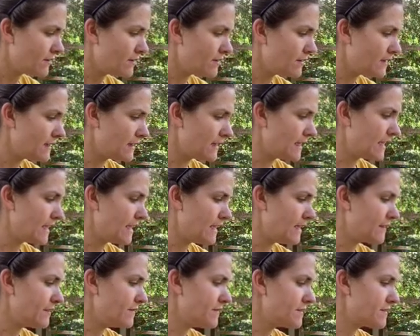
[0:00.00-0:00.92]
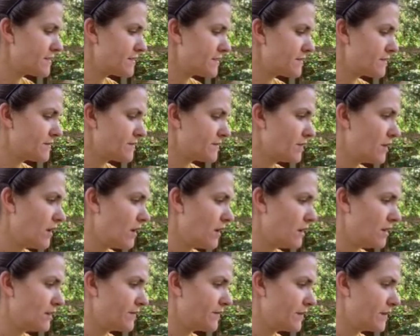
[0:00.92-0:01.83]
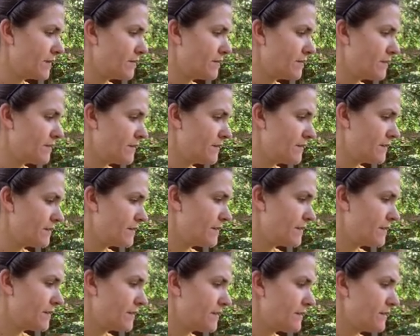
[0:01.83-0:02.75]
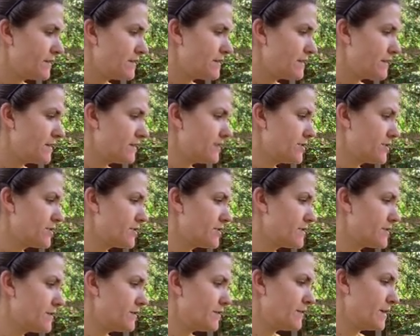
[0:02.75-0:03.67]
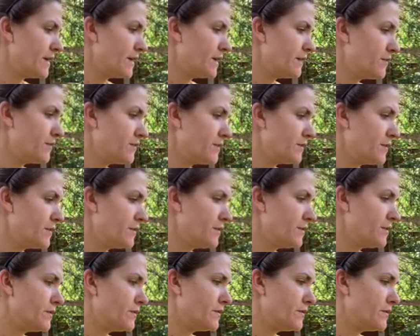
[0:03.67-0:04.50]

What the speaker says: the leaves, all of them, down to just the bare root,